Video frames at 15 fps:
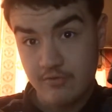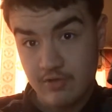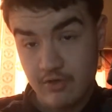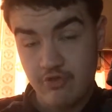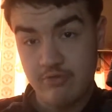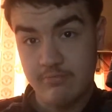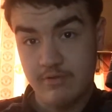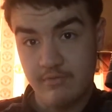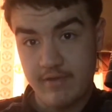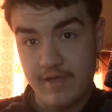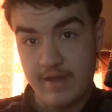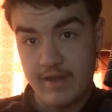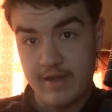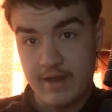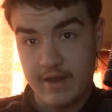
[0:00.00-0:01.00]
so that's going to be
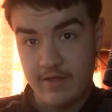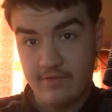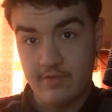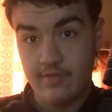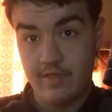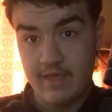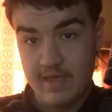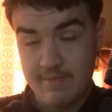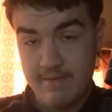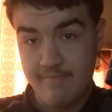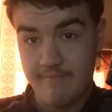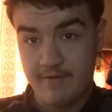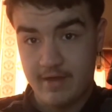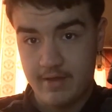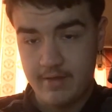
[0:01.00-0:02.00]
really nice to see him
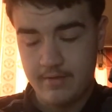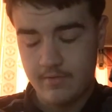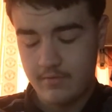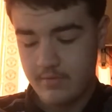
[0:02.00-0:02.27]
in that.